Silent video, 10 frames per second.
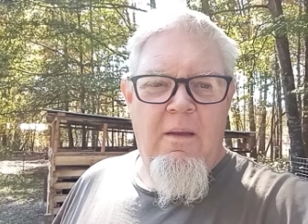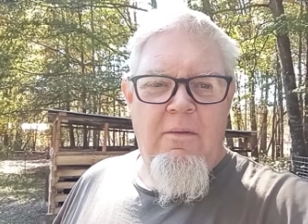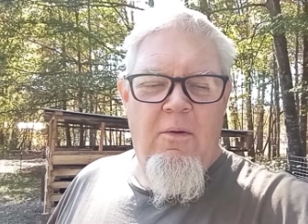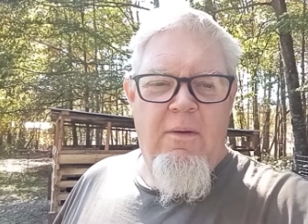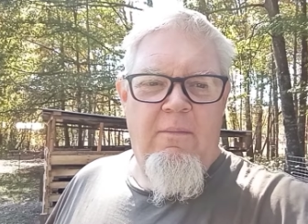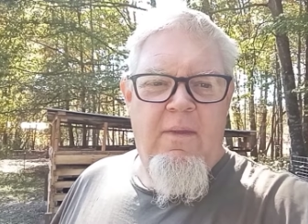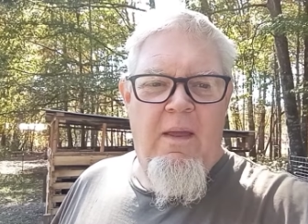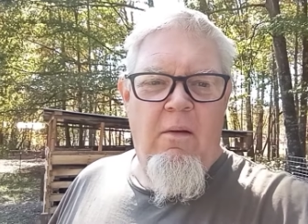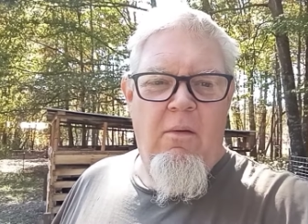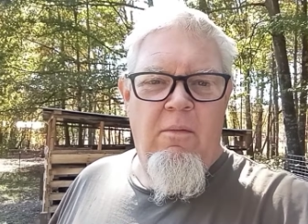You could
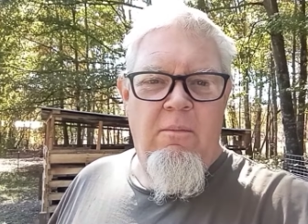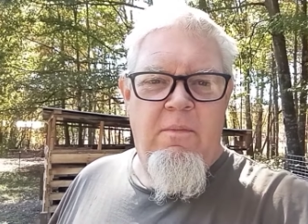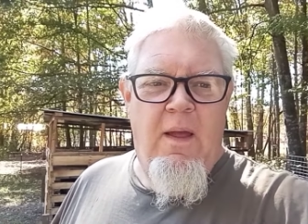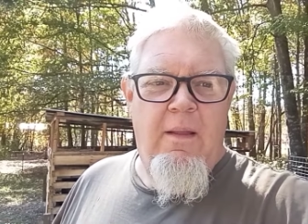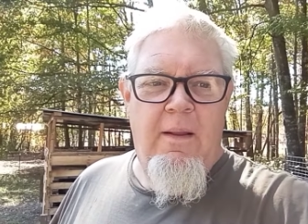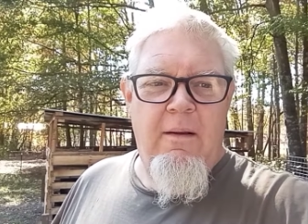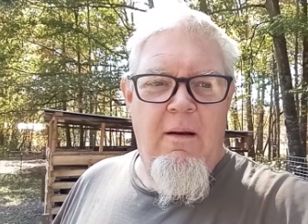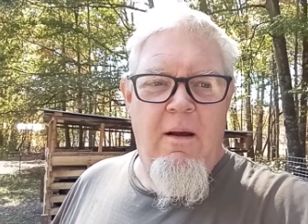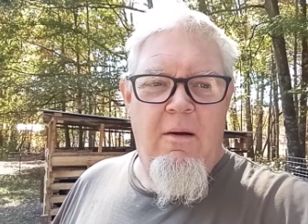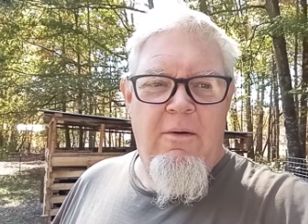tell that it
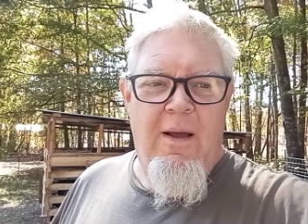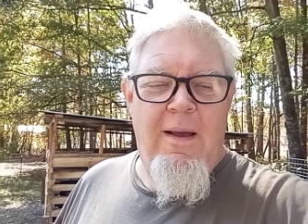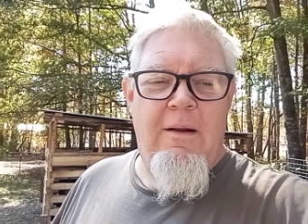had